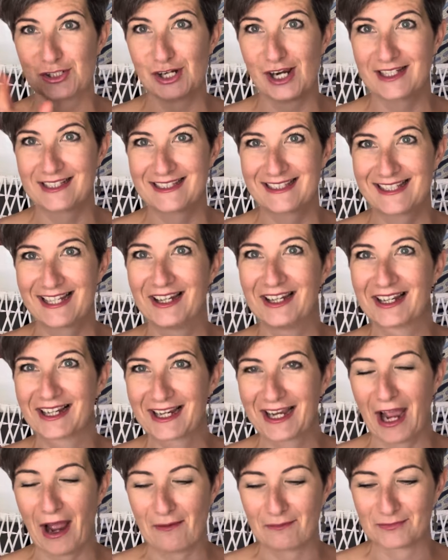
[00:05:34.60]
just
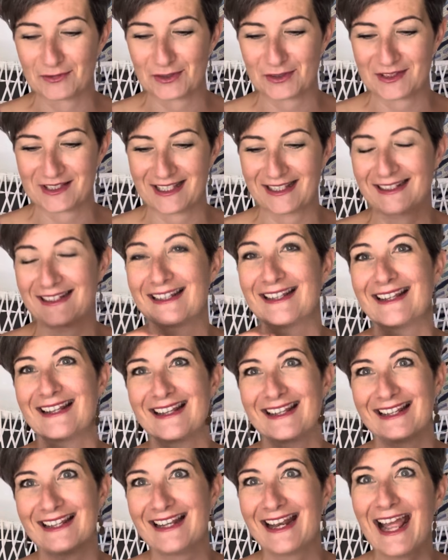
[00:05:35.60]
come to sit
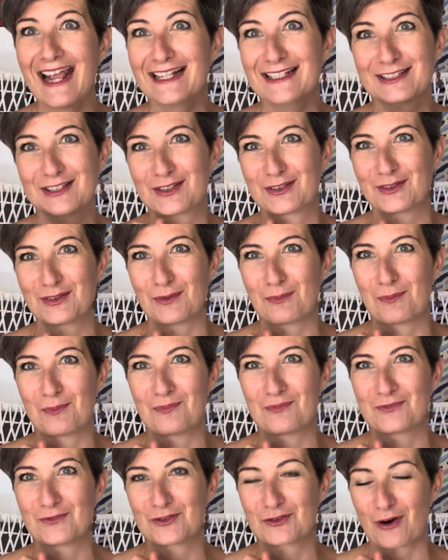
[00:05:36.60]
next to the
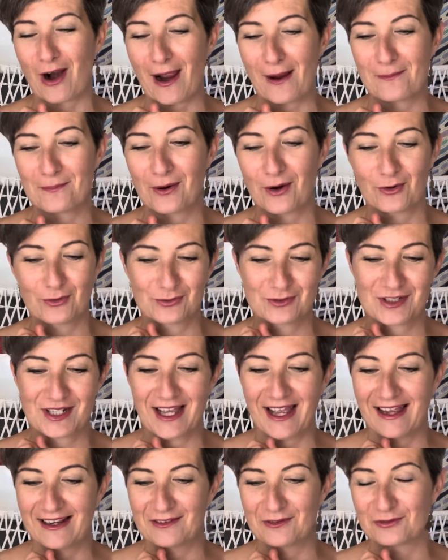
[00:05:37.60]
tripod
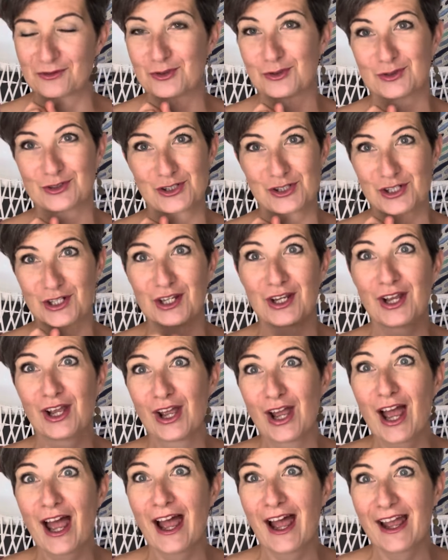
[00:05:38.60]
and of course she
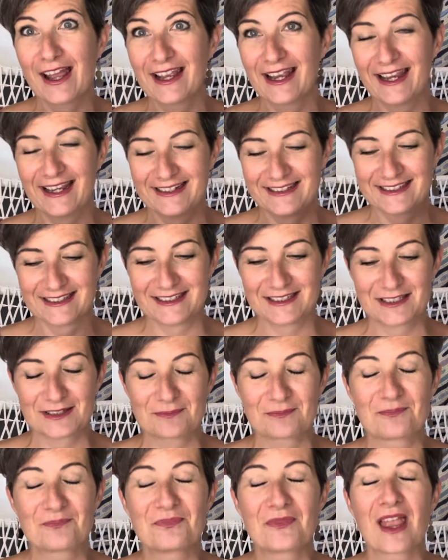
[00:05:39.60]
hit it.
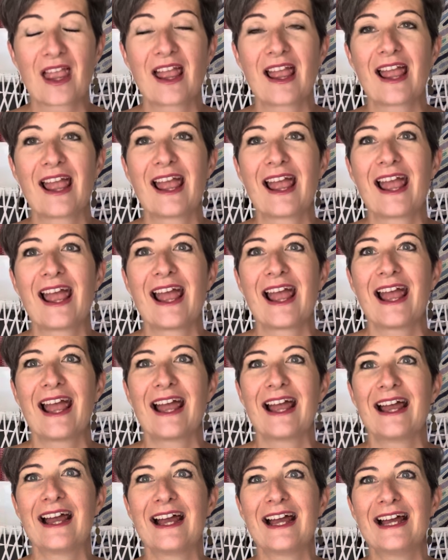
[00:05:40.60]

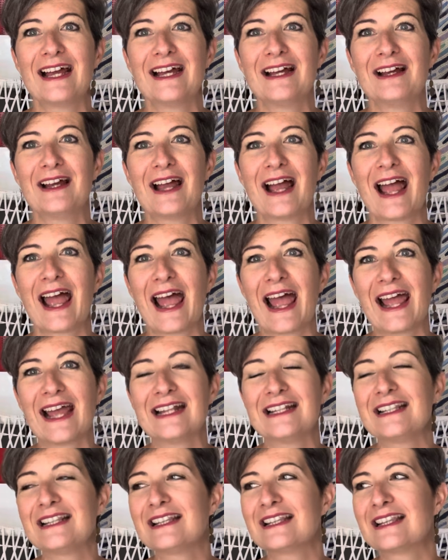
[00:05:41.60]
Uh,
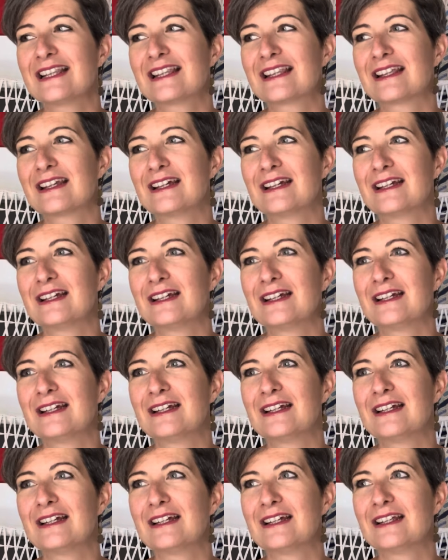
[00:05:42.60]
and
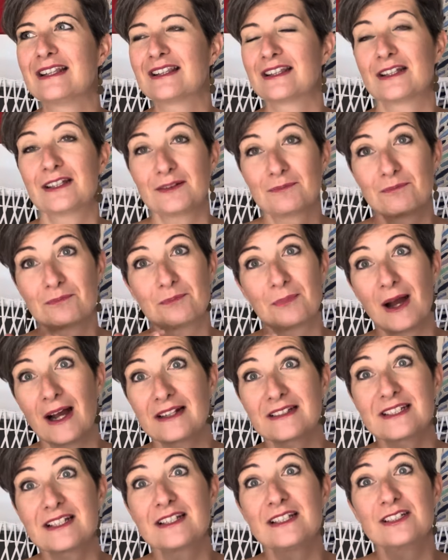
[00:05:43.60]
the the
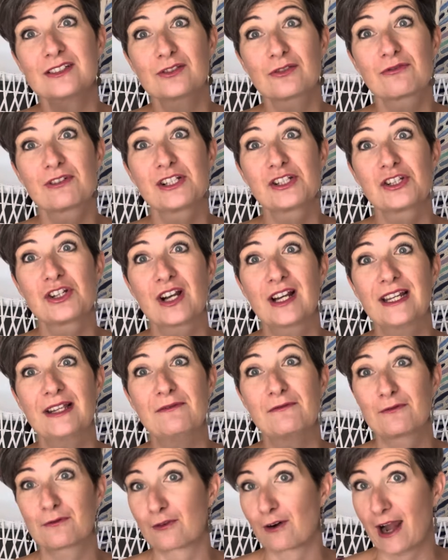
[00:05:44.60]
pattern is originally
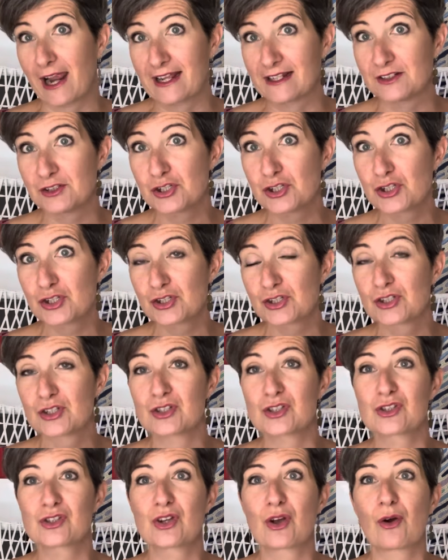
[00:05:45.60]
in French.
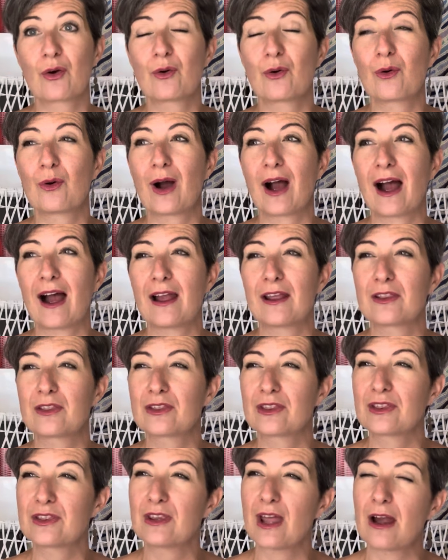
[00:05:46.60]
So I
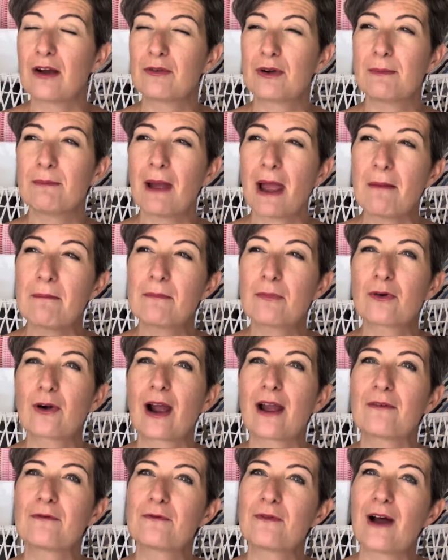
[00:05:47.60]
I remember
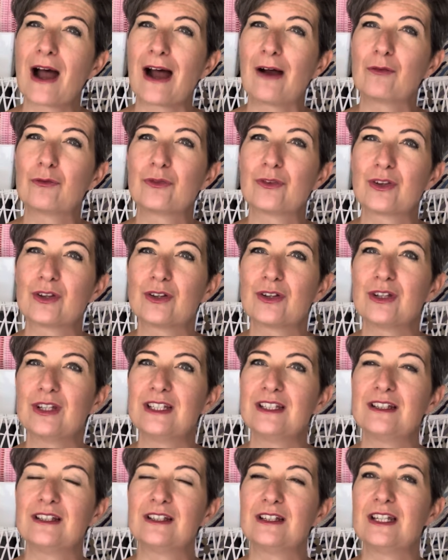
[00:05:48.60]
I found the uh,
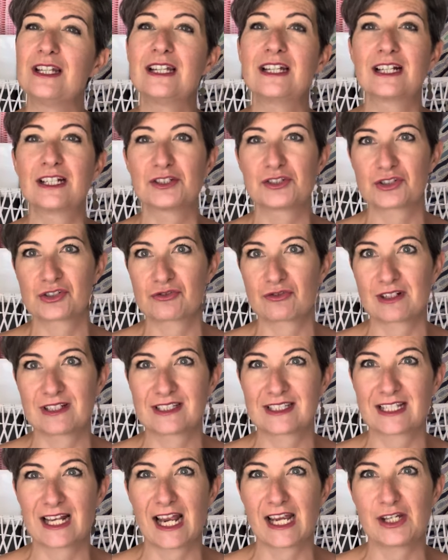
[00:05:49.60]
English
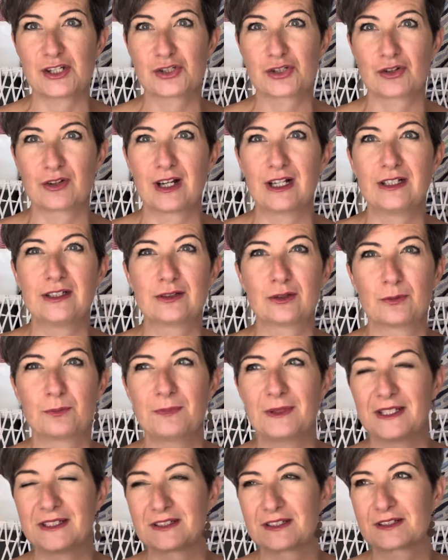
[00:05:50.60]
translation a little
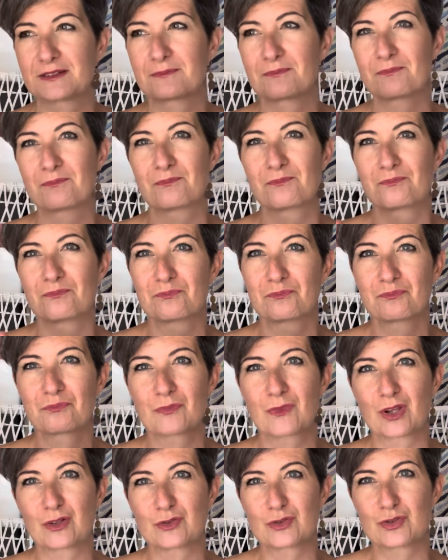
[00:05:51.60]
bit
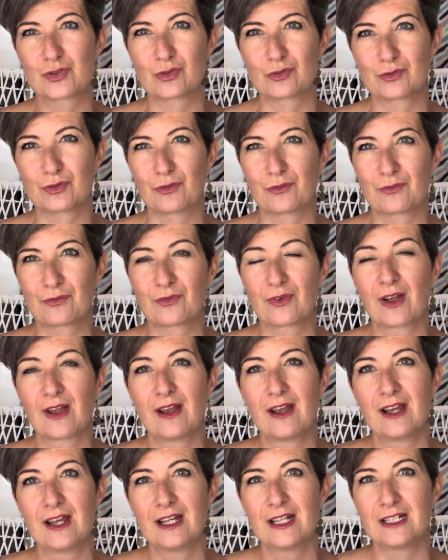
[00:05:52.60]
sort of
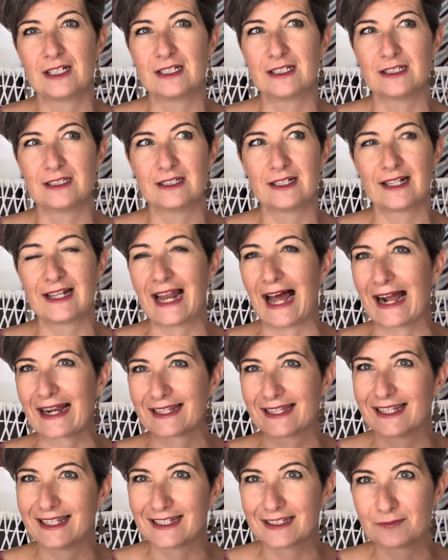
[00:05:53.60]
uh,
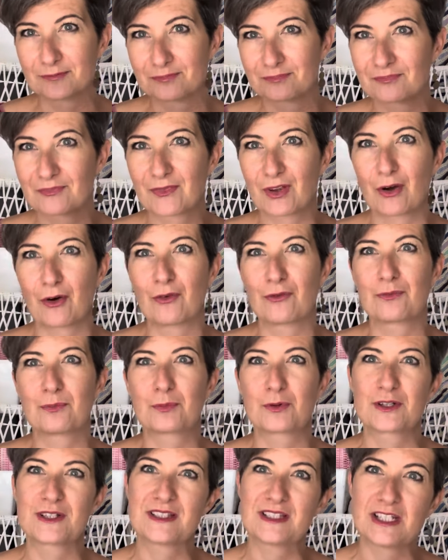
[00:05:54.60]
lacking of
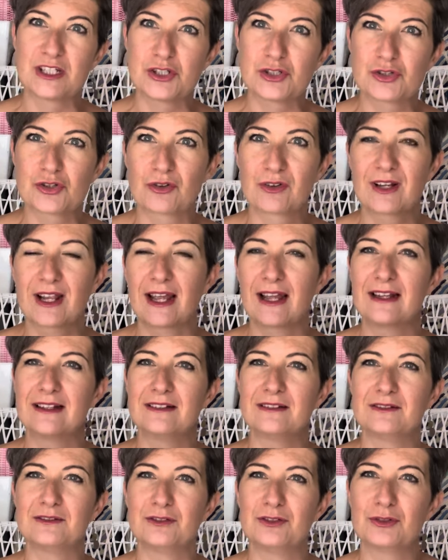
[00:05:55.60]
precision
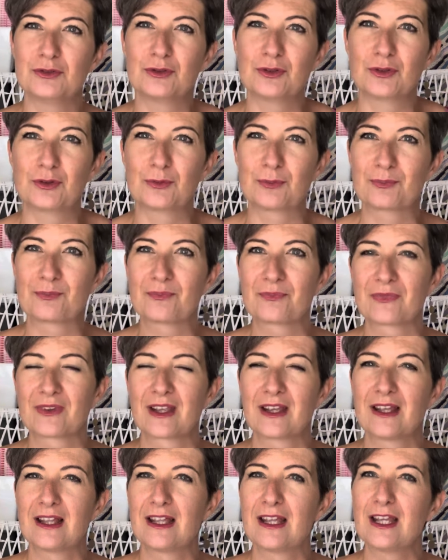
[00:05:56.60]
and you know
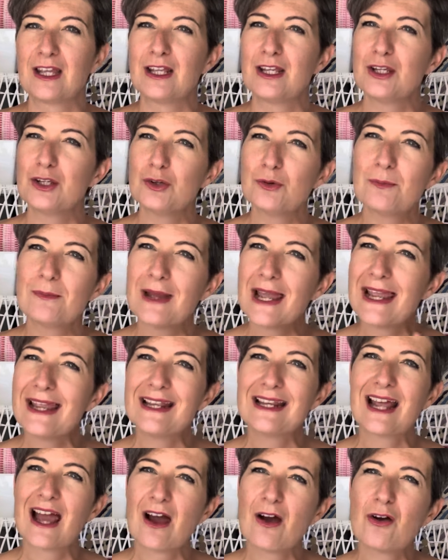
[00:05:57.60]
you may
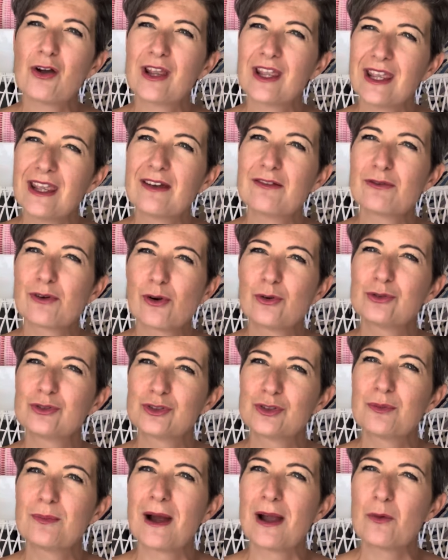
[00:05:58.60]
now hear
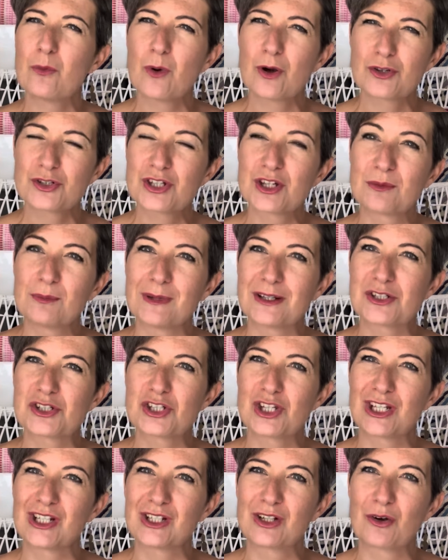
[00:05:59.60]
also my washing
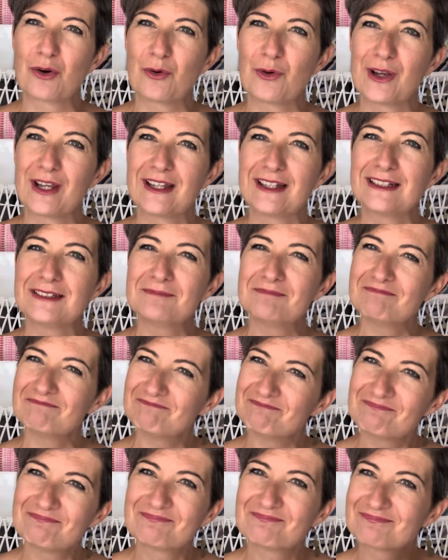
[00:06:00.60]
machine going.
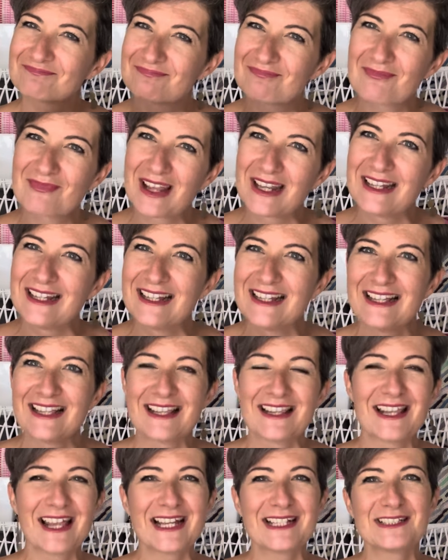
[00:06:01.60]

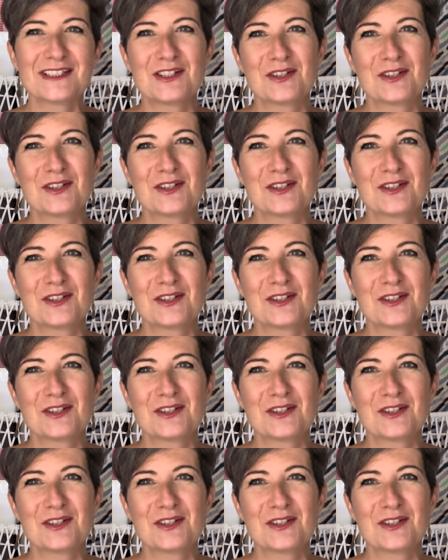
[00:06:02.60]
That's